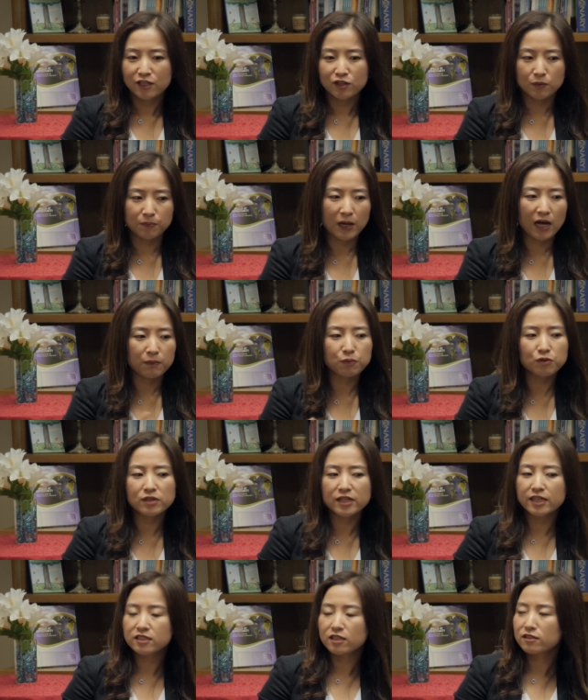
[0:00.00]
The
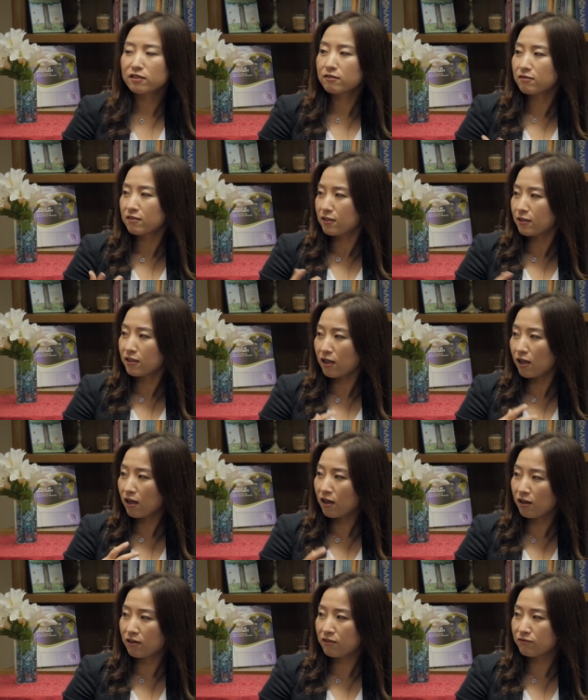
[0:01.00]
population
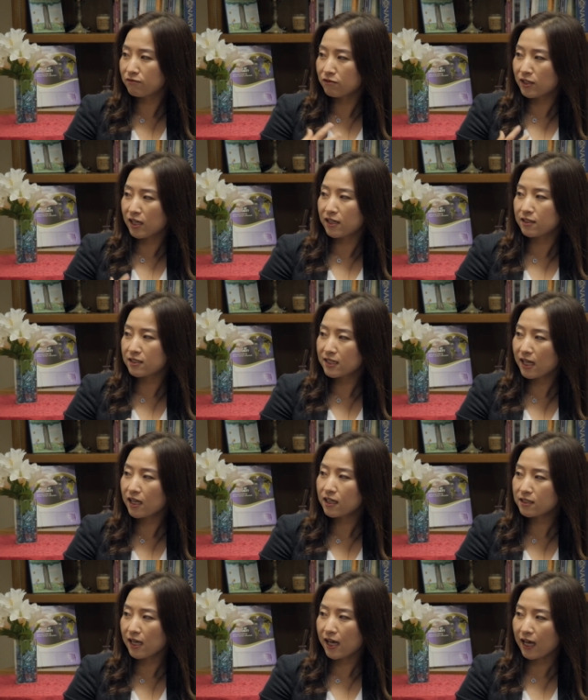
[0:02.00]
of United
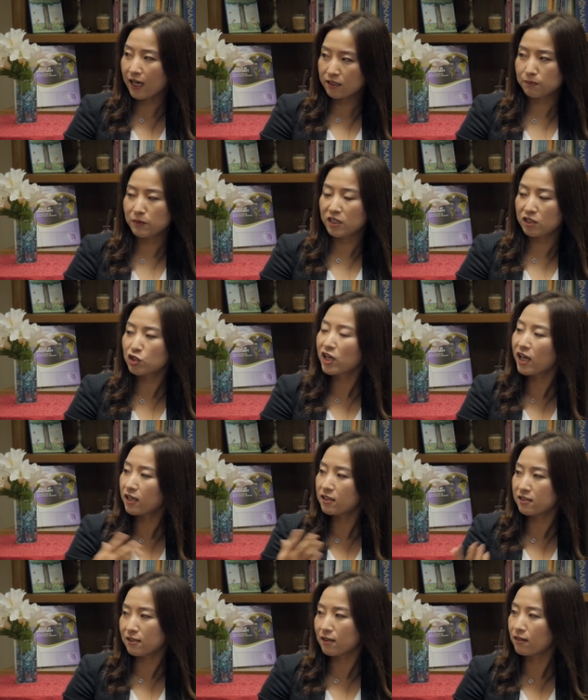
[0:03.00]
States has been
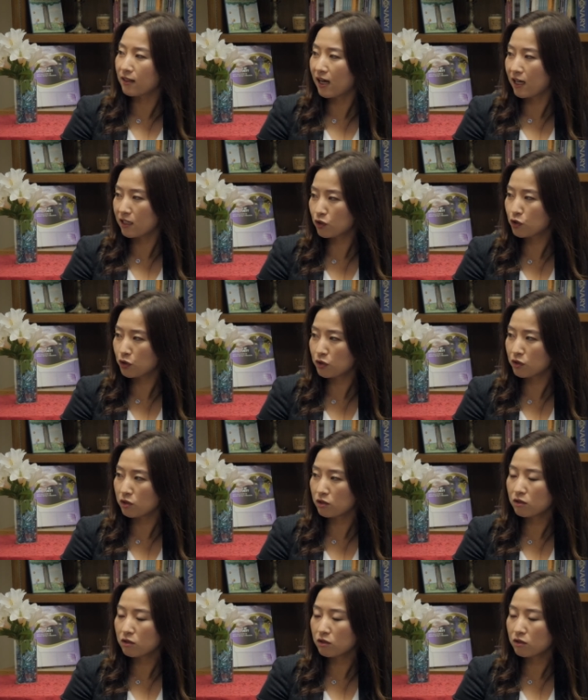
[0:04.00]
changed a lot too.